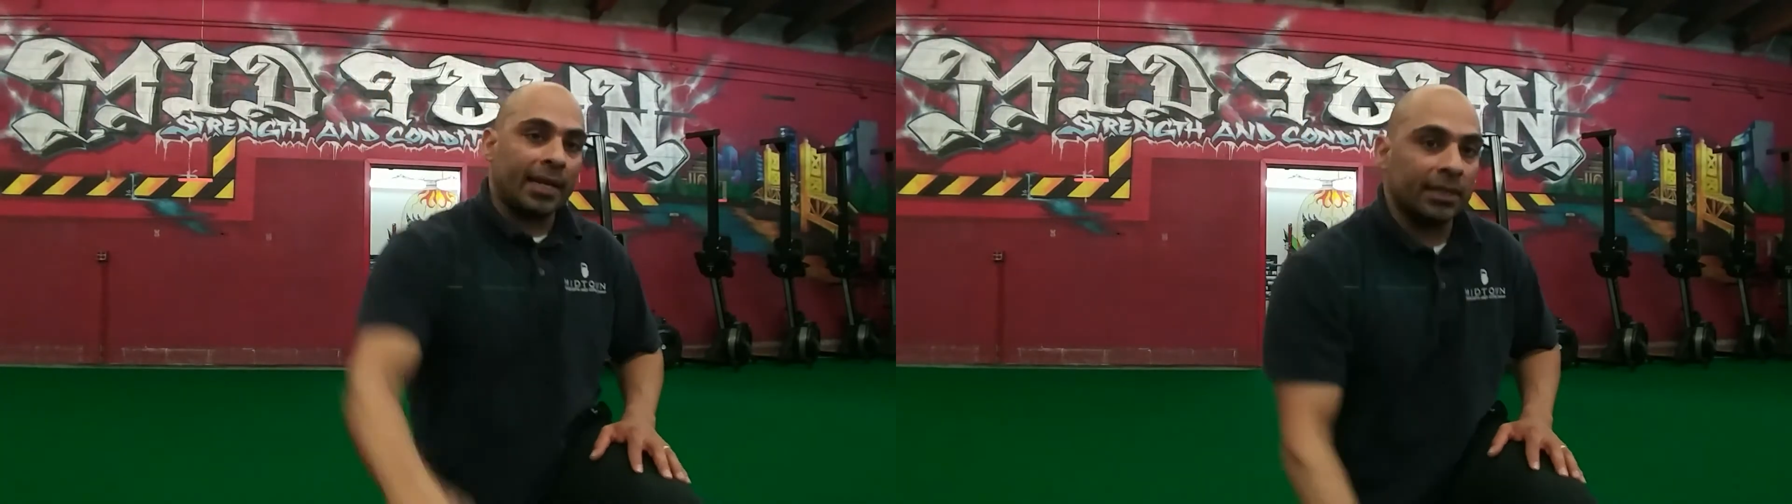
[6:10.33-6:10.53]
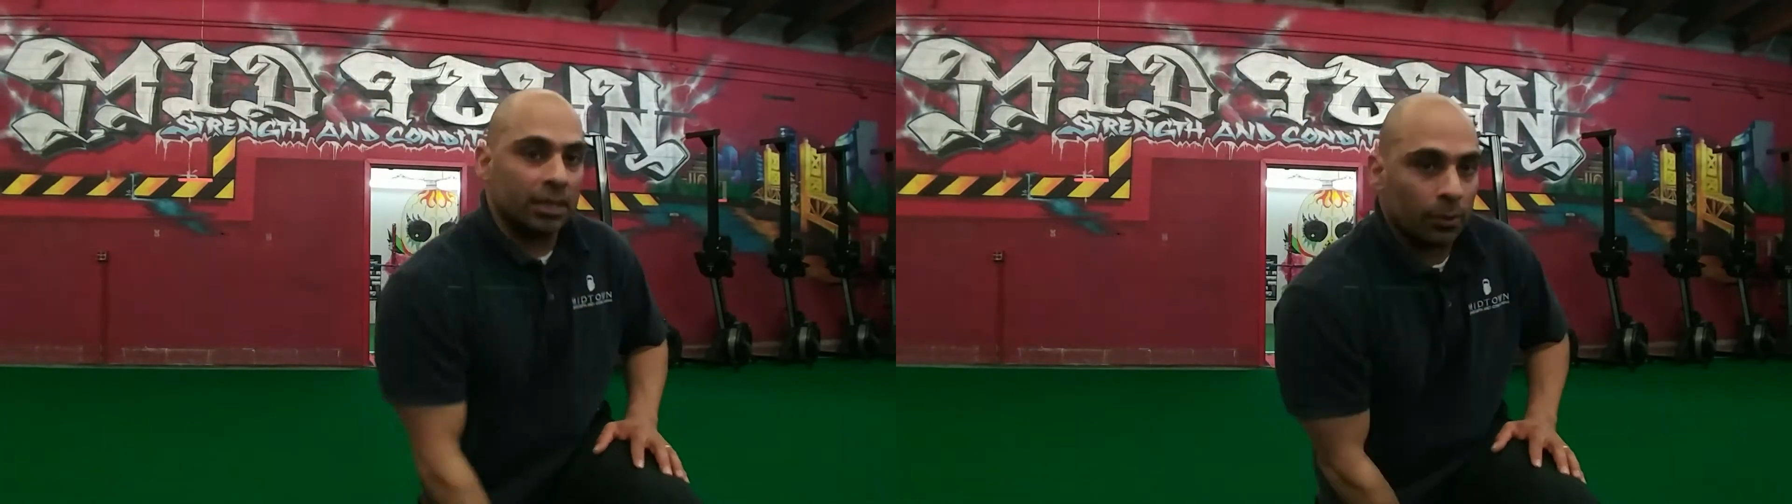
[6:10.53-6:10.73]

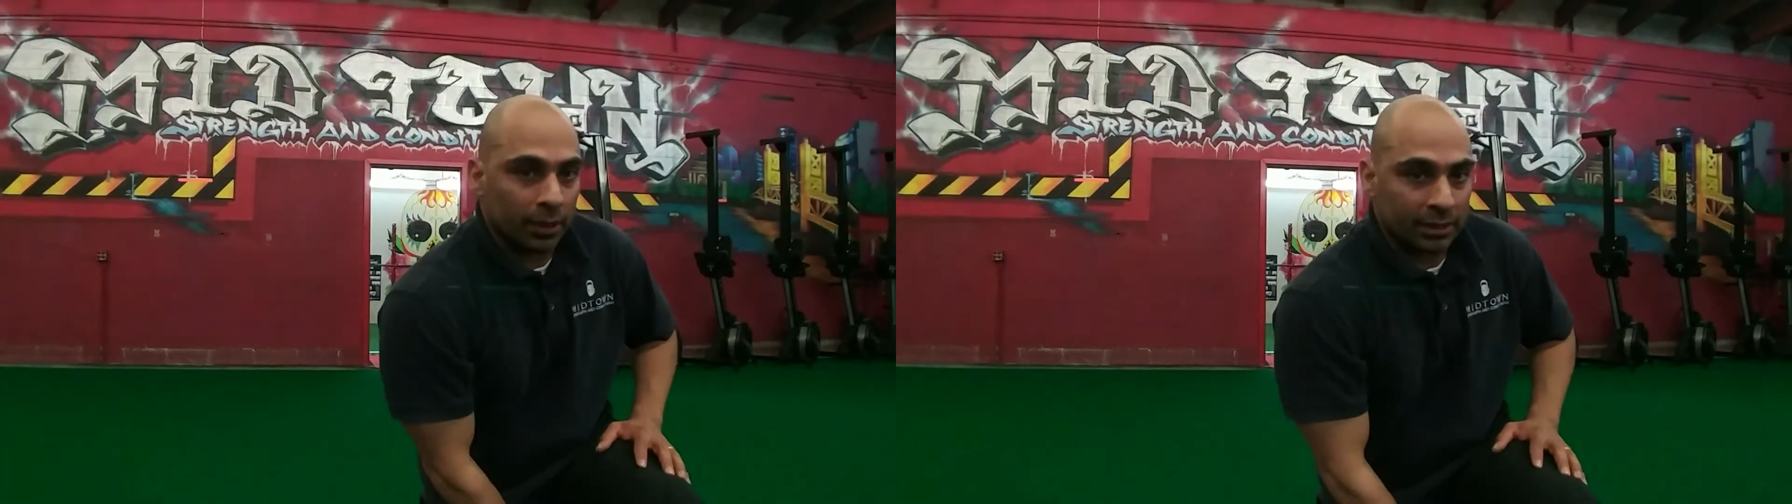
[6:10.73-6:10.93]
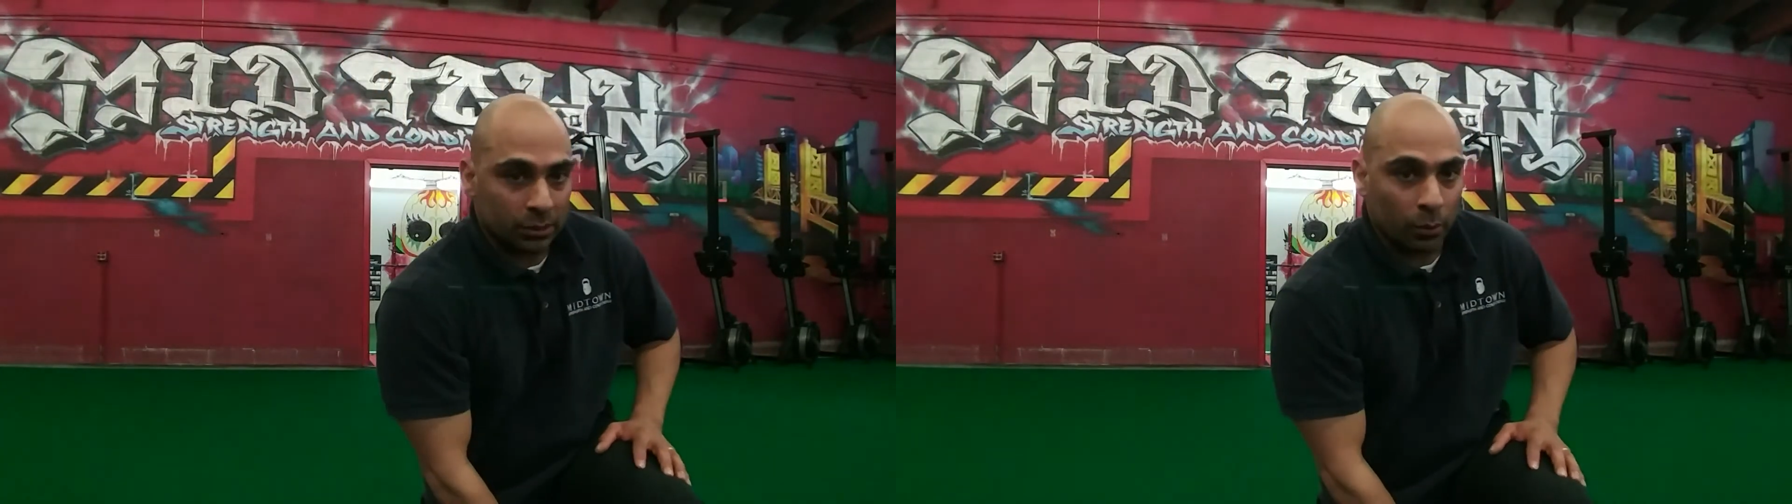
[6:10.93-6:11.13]
into
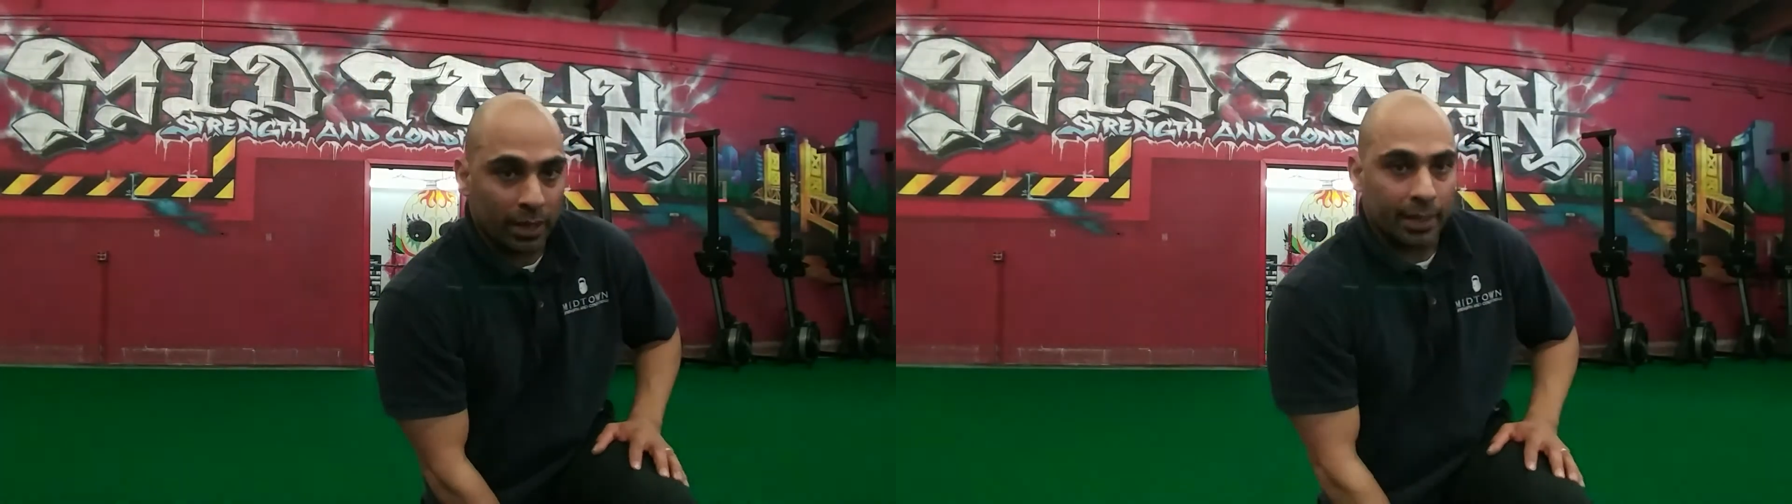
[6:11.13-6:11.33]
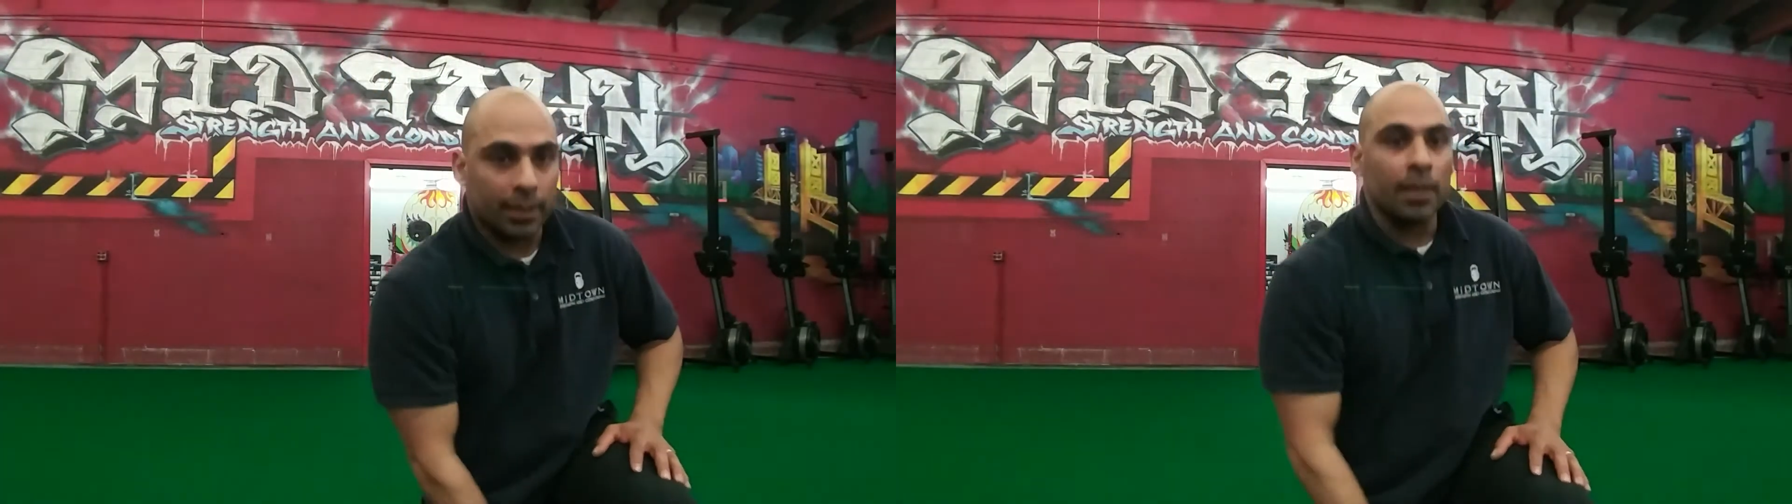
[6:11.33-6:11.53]
a
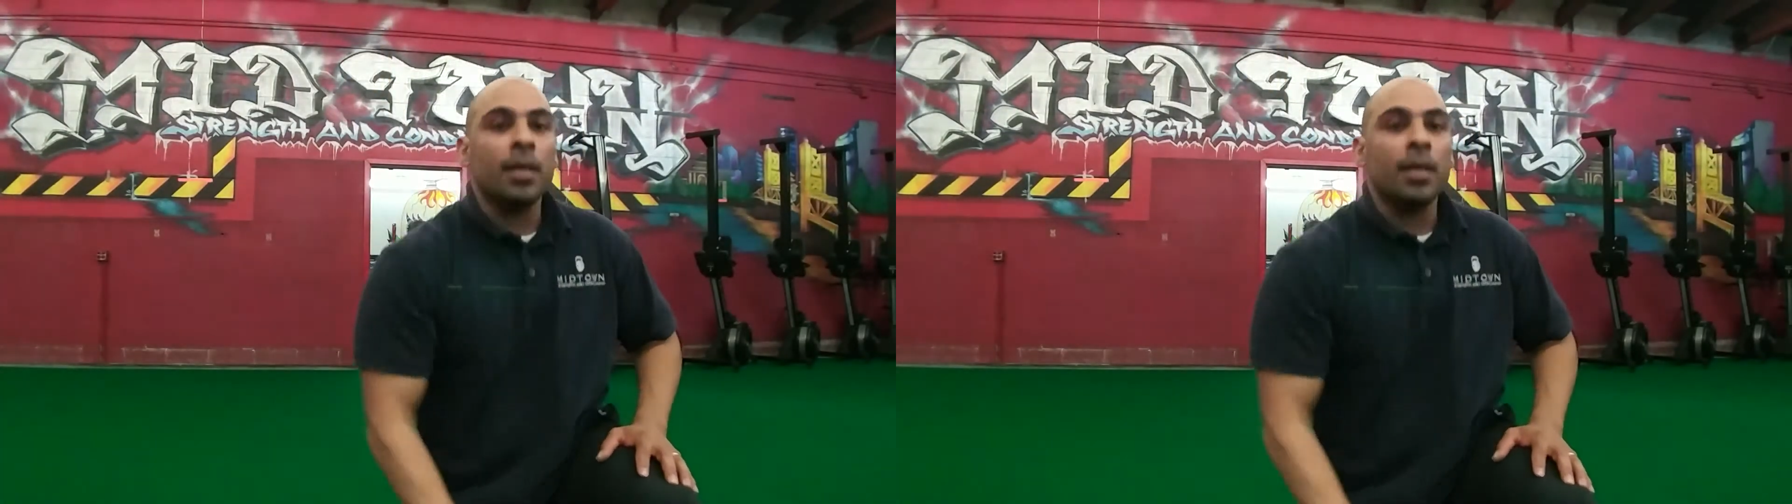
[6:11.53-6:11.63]
swing.